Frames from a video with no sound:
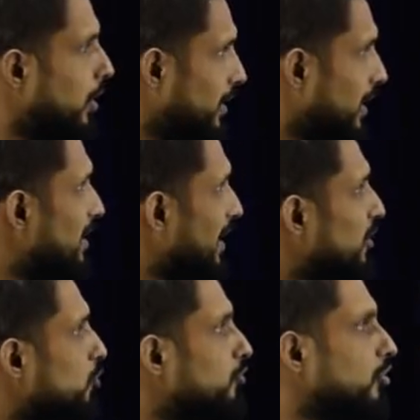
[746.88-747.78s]
that is
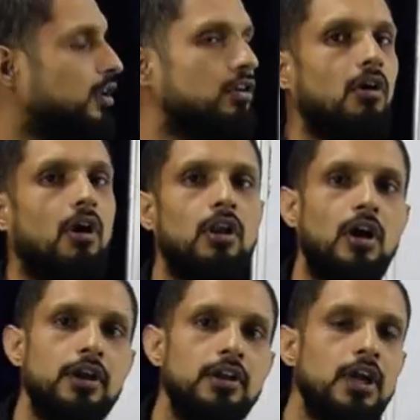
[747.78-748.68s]
associated
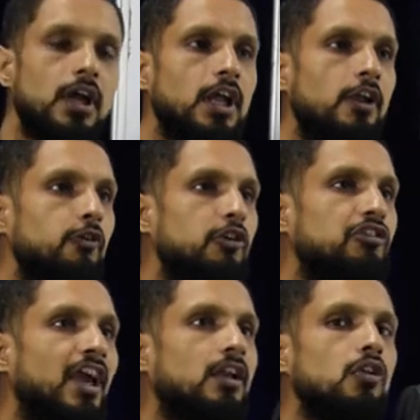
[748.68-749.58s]
colloid, if you
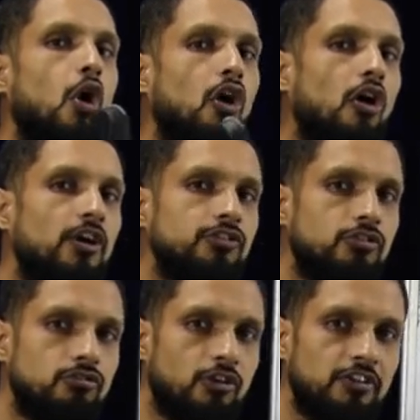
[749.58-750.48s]
take low
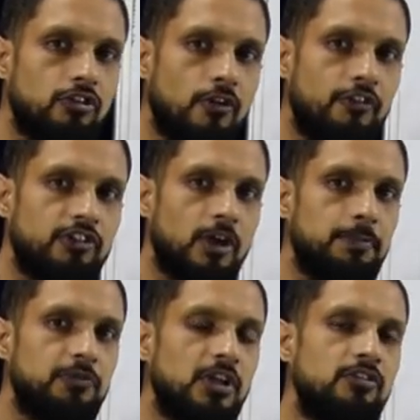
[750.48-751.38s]
concentration of a
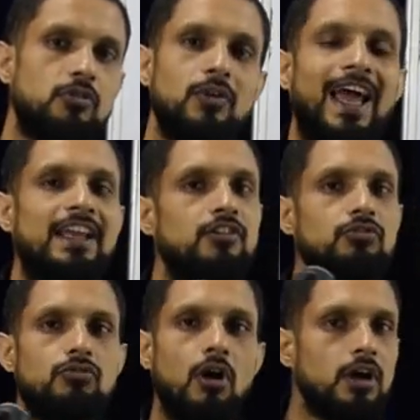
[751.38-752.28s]
substance, it will act as
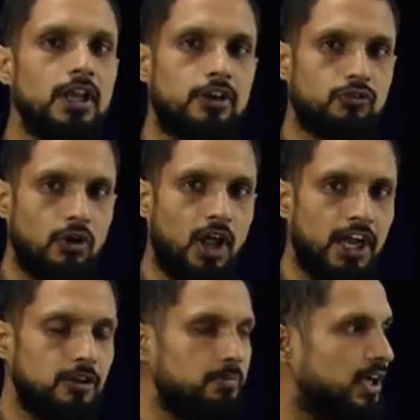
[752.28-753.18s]
strong
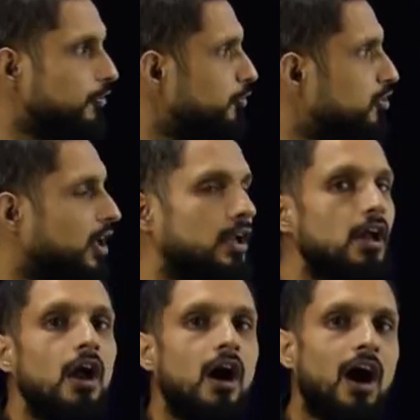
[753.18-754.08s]
electrolyte. But if you take
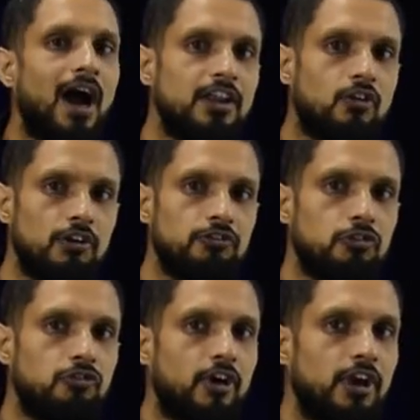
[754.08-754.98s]
high
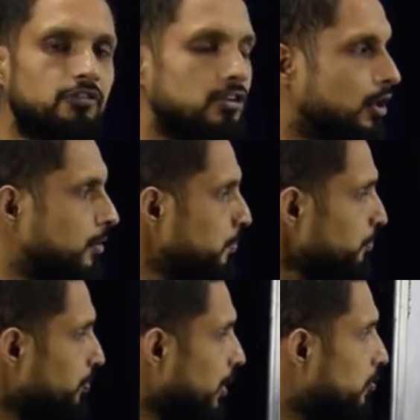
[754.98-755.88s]
concentration,
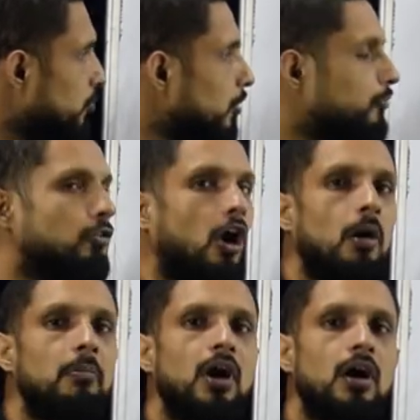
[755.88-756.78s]
it will
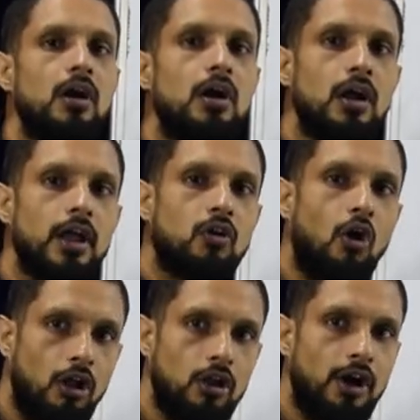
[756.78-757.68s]
form a
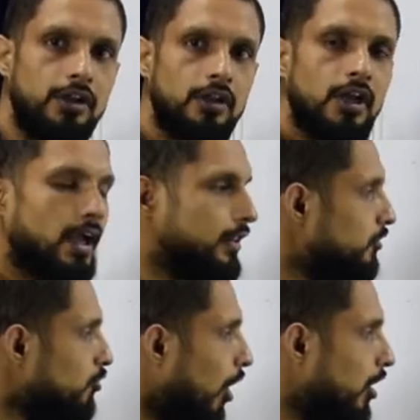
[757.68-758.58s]
colloid. And
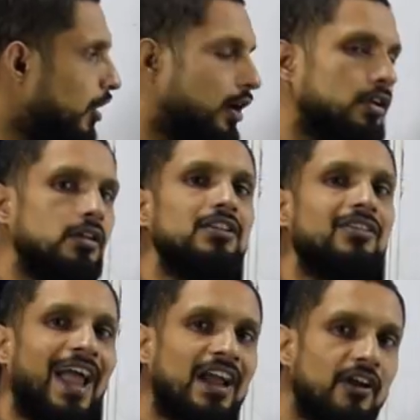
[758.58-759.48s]
this colloid, this
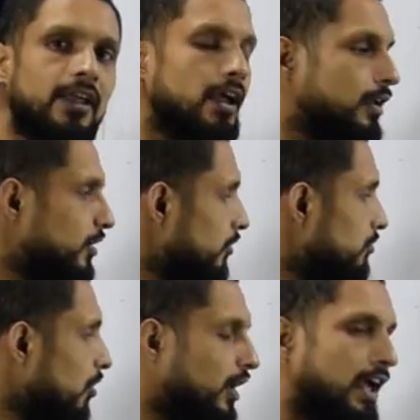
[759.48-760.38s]
aggregate is
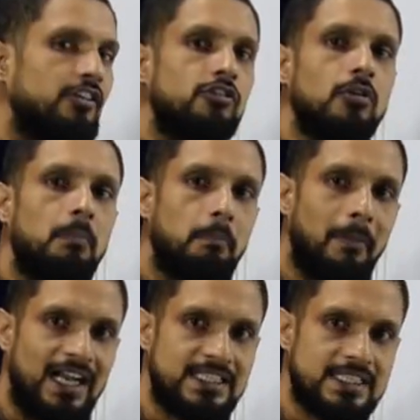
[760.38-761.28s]
known as
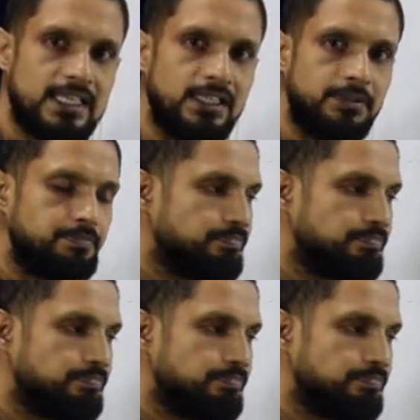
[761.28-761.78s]
mycelium.